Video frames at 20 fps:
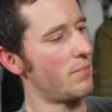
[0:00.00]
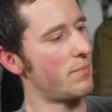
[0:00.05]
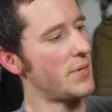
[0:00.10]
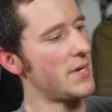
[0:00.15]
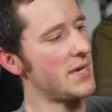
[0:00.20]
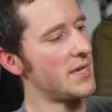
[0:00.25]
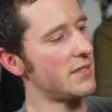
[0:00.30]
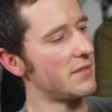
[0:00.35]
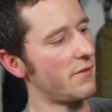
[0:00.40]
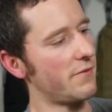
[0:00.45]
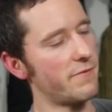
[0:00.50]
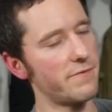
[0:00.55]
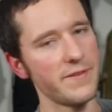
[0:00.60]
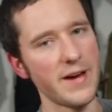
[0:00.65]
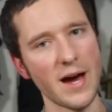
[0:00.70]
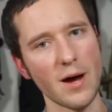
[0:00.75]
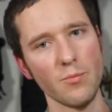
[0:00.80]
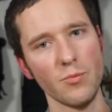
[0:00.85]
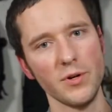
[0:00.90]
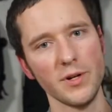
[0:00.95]
piece of
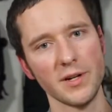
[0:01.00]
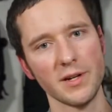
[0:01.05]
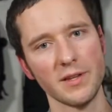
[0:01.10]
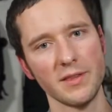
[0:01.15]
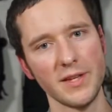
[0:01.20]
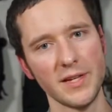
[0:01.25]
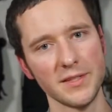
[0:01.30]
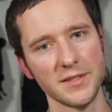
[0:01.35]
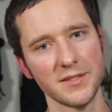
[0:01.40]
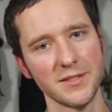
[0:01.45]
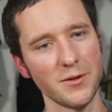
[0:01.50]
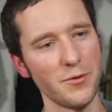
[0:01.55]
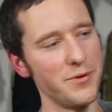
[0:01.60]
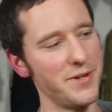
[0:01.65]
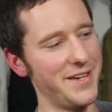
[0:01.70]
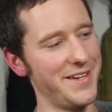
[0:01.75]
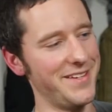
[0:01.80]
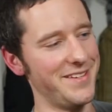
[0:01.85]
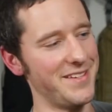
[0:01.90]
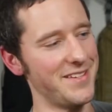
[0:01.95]
fabric that's sewn
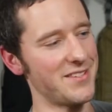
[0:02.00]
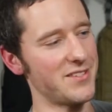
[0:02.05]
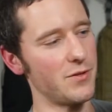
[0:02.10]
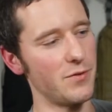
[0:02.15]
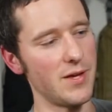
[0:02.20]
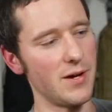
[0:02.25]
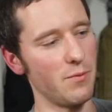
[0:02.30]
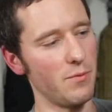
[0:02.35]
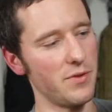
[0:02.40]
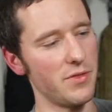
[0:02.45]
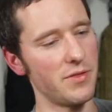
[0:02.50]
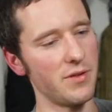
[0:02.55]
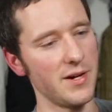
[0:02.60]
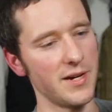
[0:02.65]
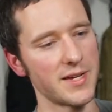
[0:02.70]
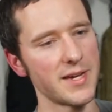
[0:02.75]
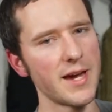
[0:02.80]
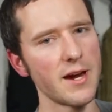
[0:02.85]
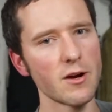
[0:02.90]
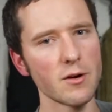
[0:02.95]
in so that with
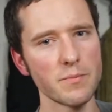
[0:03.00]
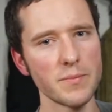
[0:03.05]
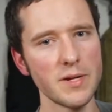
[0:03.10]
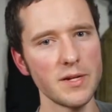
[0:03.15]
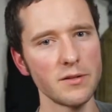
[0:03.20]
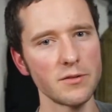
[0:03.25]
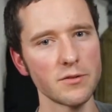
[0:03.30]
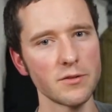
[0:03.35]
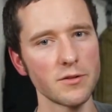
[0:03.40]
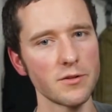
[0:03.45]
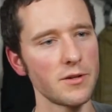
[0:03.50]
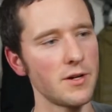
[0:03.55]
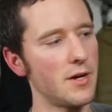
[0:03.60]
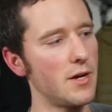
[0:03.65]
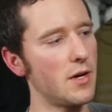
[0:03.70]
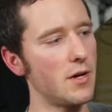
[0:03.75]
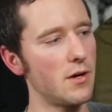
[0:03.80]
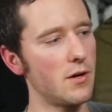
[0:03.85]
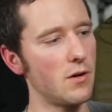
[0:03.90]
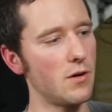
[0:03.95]
a carabiner
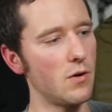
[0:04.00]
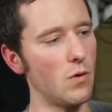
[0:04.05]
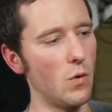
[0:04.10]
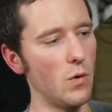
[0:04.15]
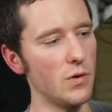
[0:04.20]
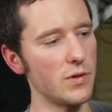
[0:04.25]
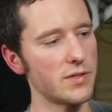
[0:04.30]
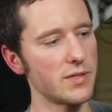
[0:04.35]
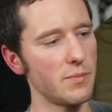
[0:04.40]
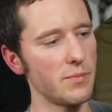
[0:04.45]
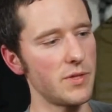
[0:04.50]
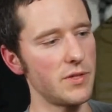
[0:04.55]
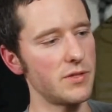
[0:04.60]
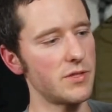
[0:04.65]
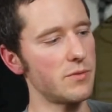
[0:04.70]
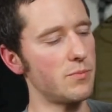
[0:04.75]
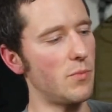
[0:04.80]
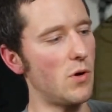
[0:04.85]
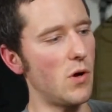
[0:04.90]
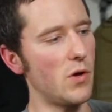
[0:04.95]
or something
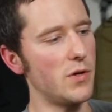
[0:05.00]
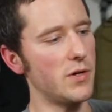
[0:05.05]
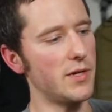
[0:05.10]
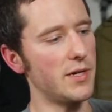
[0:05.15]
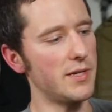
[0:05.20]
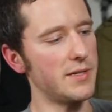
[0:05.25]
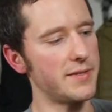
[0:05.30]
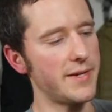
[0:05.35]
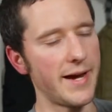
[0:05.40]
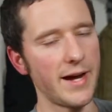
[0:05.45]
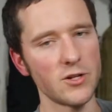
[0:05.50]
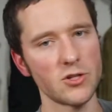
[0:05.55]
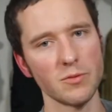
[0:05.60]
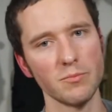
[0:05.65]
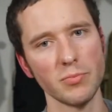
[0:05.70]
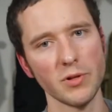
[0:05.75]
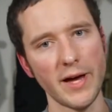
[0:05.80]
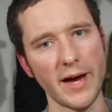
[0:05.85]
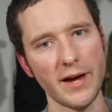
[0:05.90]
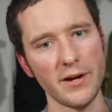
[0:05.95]
small, you could attach a
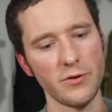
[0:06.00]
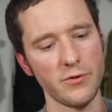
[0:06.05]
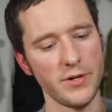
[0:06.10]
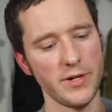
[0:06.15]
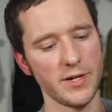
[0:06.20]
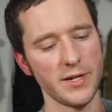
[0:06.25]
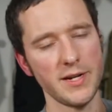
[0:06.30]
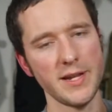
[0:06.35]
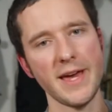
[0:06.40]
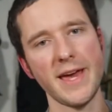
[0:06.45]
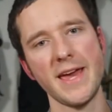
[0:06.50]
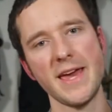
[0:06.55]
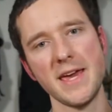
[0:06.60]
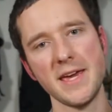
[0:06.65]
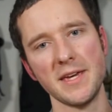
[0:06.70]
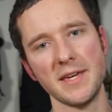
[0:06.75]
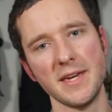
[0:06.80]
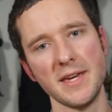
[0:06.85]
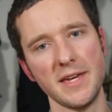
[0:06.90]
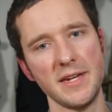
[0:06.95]
bladder and it could
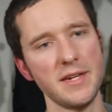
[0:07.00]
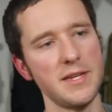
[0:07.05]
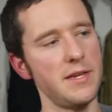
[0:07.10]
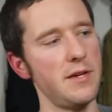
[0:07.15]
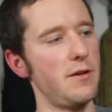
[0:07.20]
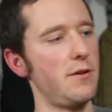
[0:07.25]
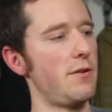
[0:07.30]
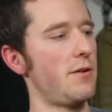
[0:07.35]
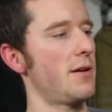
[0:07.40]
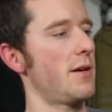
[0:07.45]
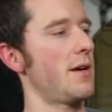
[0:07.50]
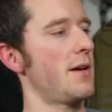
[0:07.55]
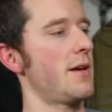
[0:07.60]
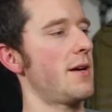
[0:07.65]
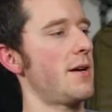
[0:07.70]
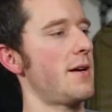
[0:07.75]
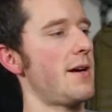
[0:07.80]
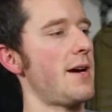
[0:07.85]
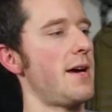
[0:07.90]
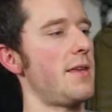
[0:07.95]
hang in here,
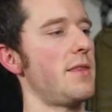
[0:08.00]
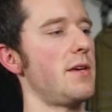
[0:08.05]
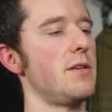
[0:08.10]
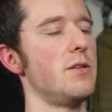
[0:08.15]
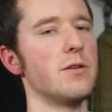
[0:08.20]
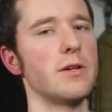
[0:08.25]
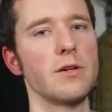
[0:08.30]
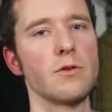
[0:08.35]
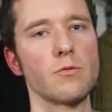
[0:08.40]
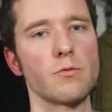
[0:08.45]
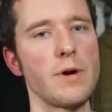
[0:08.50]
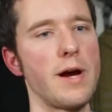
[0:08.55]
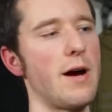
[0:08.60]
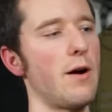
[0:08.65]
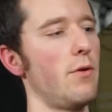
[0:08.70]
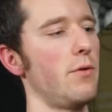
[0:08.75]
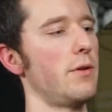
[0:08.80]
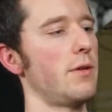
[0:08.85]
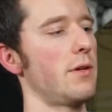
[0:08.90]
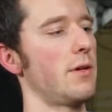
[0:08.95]
and then you can
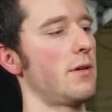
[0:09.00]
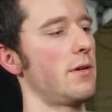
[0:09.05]
route.